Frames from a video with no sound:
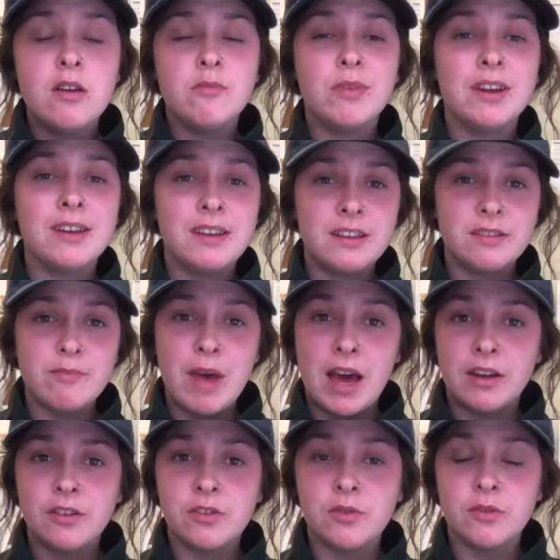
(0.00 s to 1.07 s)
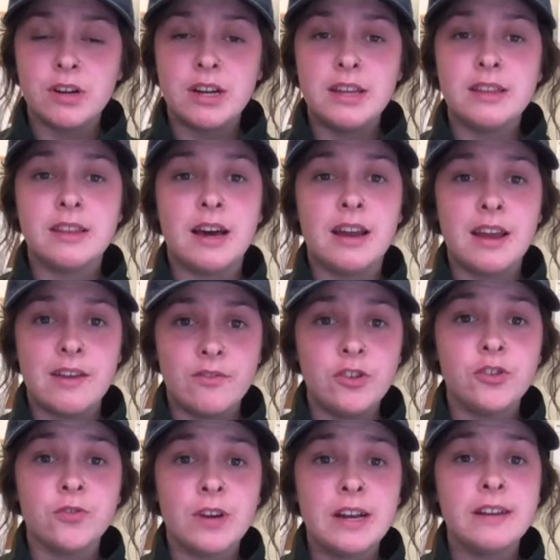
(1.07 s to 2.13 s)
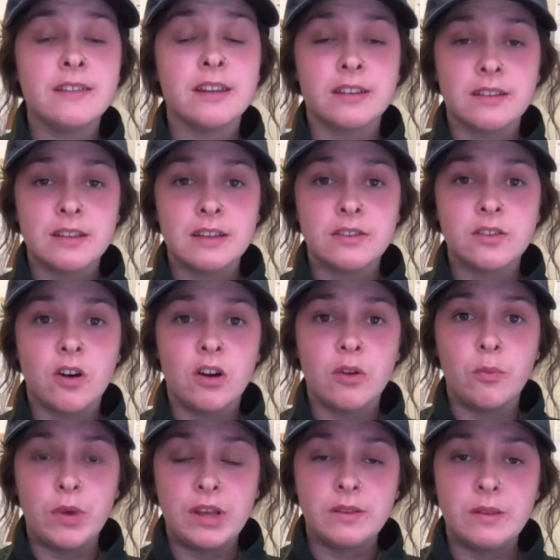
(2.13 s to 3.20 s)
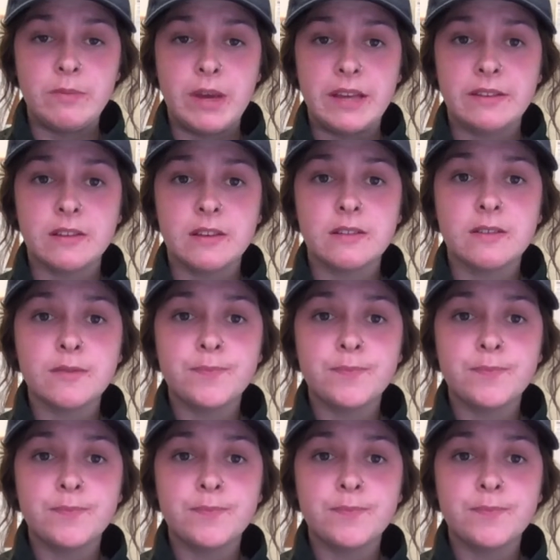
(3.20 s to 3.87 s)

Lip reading: but it is mandatory that every trade does this on a weekly basis.